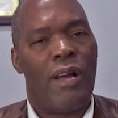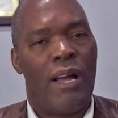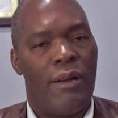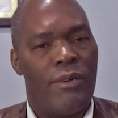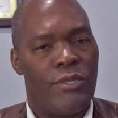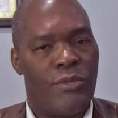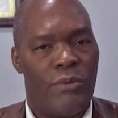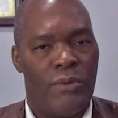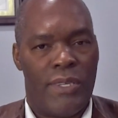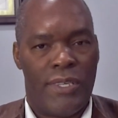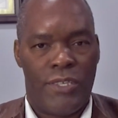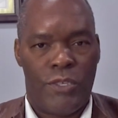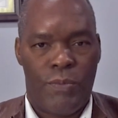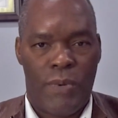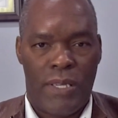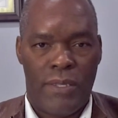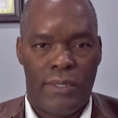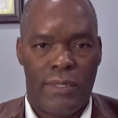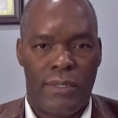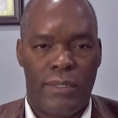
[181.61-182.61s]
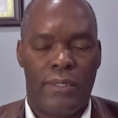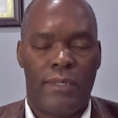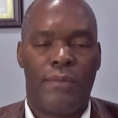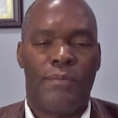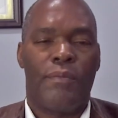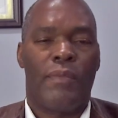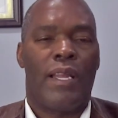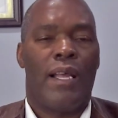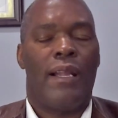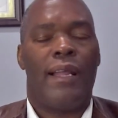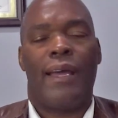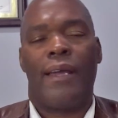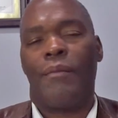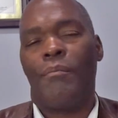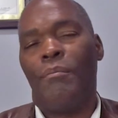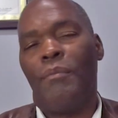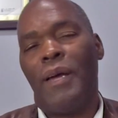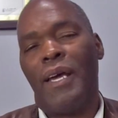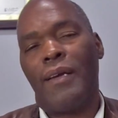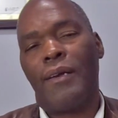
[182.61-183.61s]
household expenses like
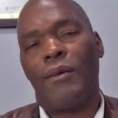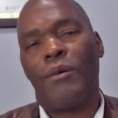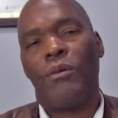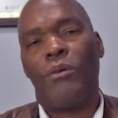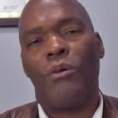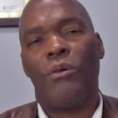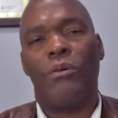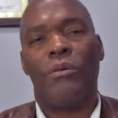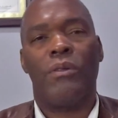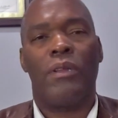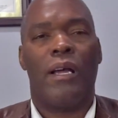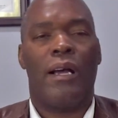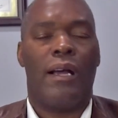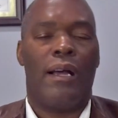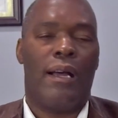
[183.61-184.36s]
medical